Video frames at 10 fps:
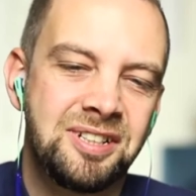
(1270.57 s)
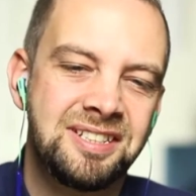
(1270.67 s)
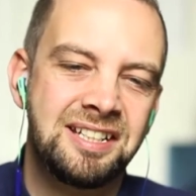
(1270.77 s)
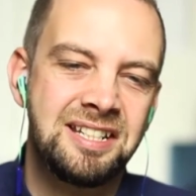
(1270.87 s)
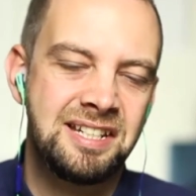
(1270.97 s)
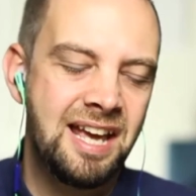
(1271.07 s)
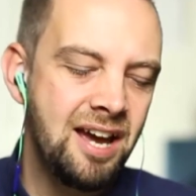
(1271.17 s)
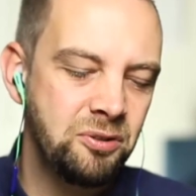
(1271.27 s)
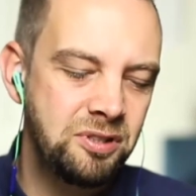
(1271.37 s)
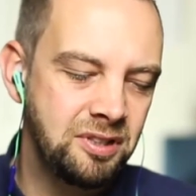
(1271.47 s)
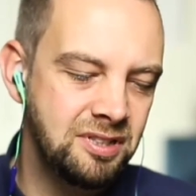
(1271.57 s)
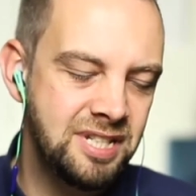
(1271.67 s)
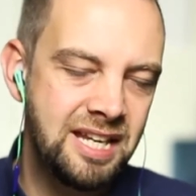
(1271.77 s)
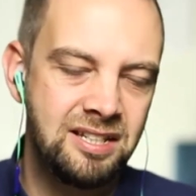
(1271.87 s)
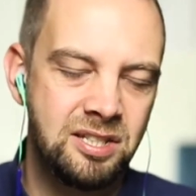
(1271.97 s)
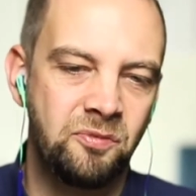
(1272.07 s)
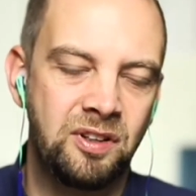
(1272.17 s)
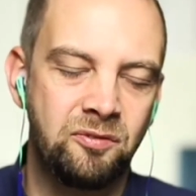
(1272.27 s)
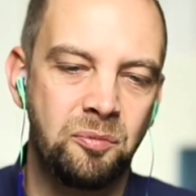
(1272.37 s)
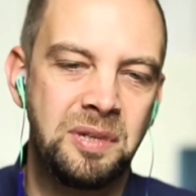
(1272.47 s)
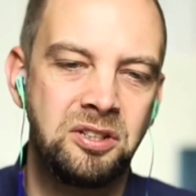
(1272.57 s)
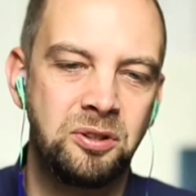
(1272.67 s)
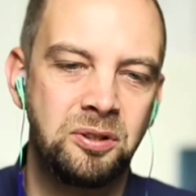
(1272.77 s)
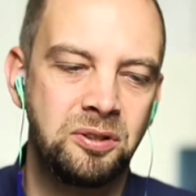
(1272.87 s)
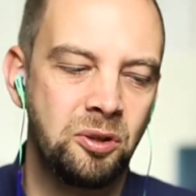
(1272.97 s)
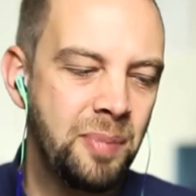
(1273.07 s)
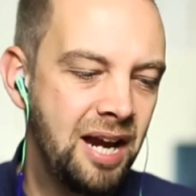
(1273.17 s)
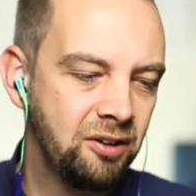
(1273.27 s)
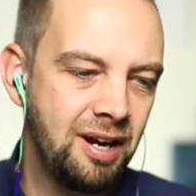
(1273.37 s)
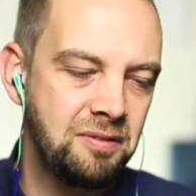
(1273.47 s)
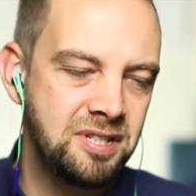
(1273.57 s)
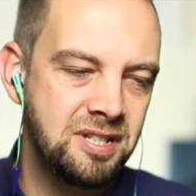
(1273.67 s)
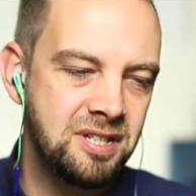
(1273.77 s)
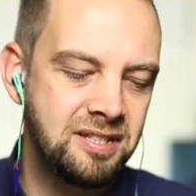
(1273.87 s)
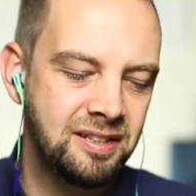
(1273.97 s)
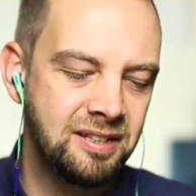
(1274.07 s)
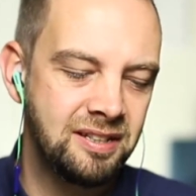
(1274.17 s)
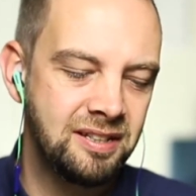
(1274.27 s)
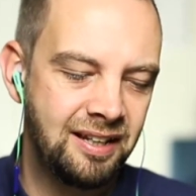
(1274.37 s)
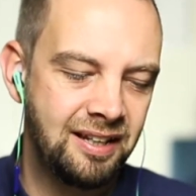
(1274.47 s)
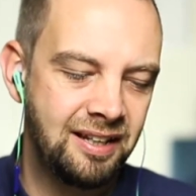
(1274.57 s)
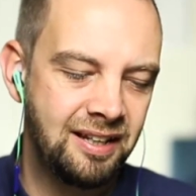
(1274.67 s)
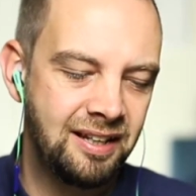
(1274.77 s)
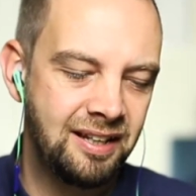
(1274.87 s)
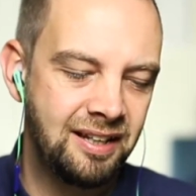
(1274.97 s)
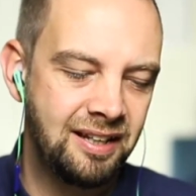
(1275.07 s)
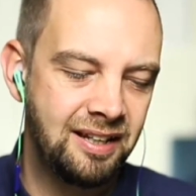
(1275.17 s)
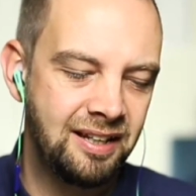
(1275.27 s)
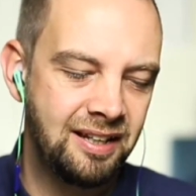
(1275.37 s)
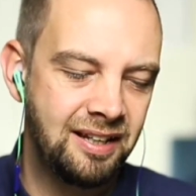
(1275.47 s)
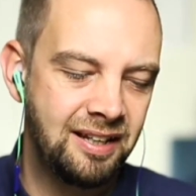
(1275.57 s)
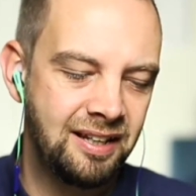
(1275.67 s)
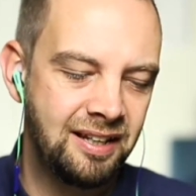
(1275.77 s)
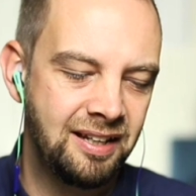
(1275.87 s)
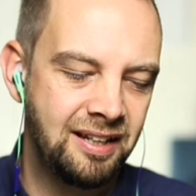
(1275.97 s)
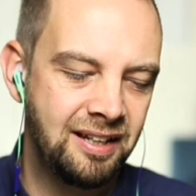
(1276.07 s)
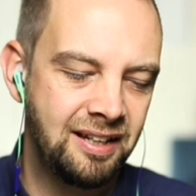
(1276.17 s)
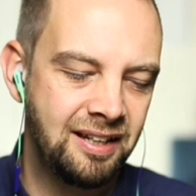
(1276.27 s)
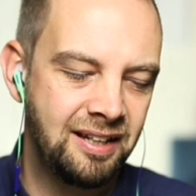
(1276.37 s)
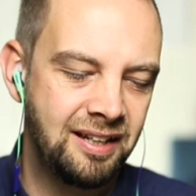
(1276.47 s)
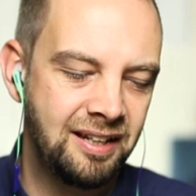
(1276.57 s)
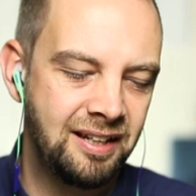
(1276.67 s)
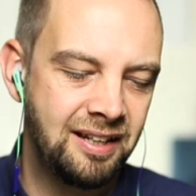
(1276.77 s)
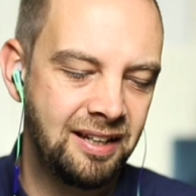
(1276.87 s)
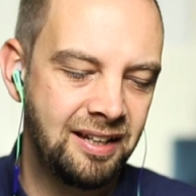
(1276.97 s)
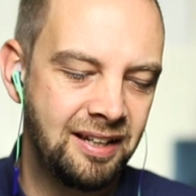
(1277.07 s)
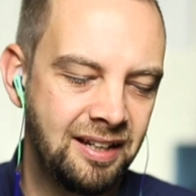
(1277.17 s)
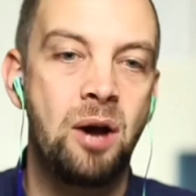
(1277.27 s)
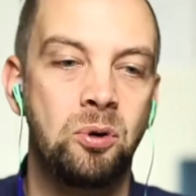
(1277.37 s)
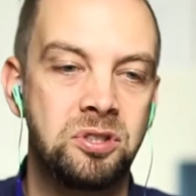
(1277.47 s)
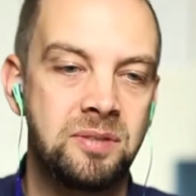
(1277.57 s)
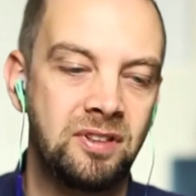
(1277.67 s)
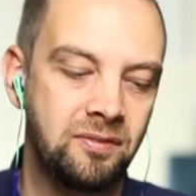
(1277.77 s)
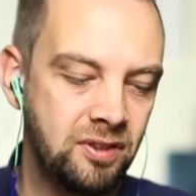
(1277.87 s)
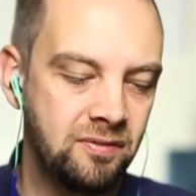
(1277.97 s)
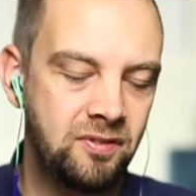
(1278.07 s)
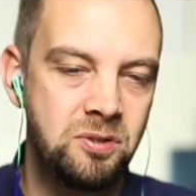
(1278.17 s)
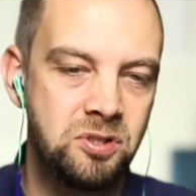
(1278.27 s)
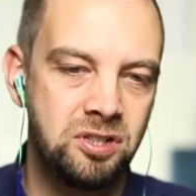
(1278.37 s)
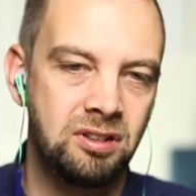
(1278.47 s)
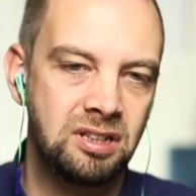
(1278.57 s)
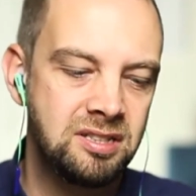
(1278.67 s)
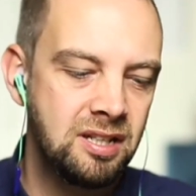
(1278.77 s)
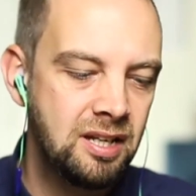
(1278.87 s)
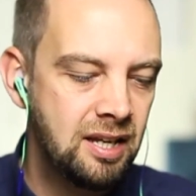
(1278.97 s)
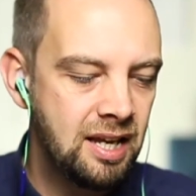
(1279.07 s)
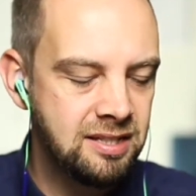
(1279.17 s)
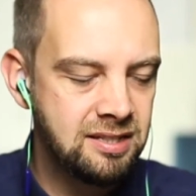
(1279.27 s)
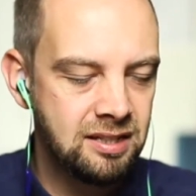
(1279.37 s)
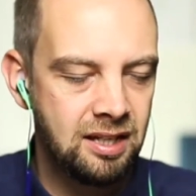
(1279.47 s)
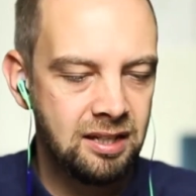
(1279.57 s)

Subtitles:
interesting, isn't it, how you can take something from in your background and implement that into something that you're doing now or something for the future. And it's